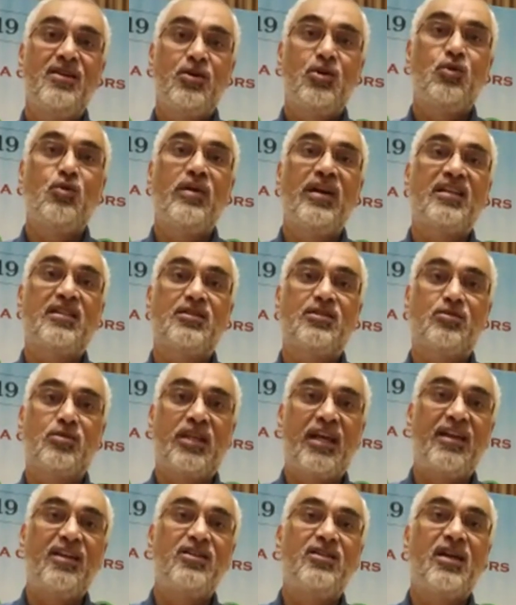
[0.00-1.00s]
to
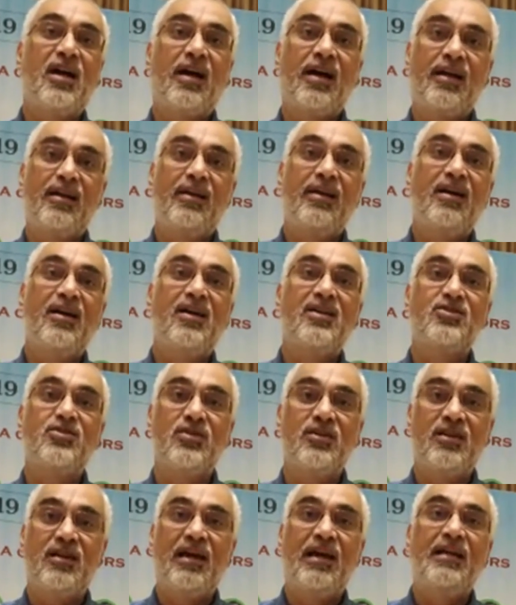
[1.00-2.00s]
exchange
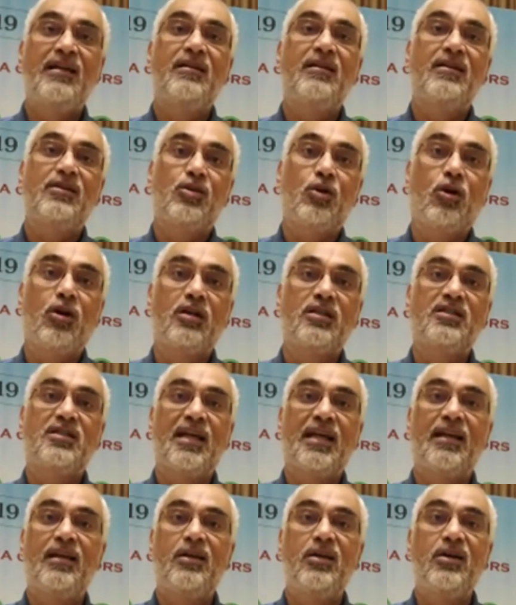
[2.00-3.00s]
ideas and thoughts
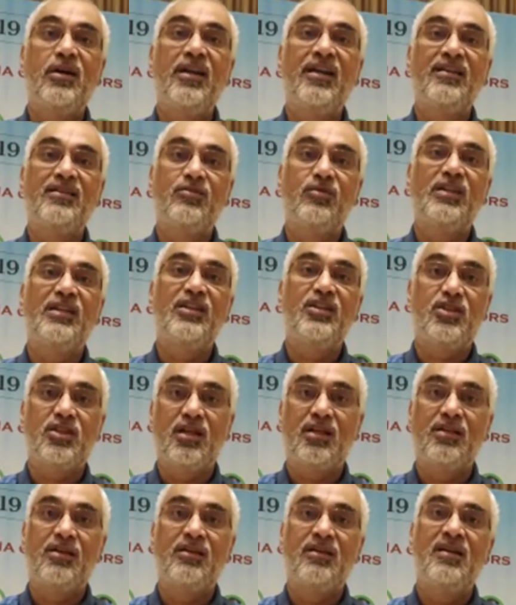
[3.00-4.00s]
and learnings with each
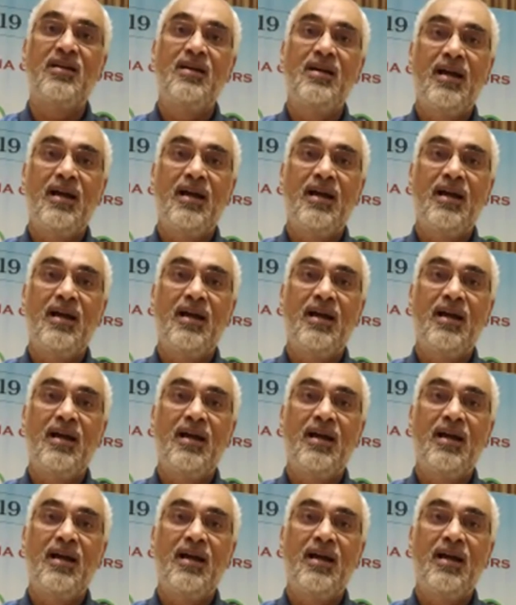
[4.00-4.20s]
other